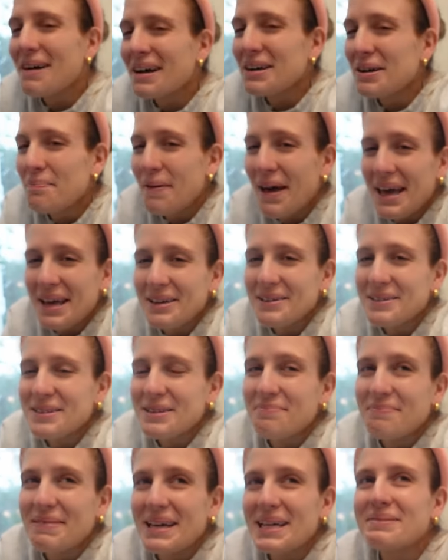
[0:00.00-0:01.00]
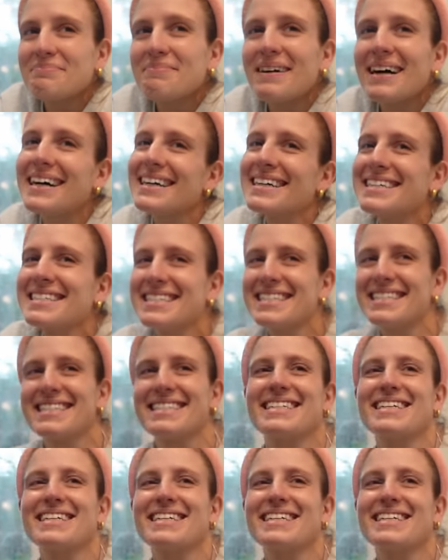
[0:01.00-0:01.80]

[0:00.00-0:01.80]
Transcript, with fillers: want to pay you the big bucks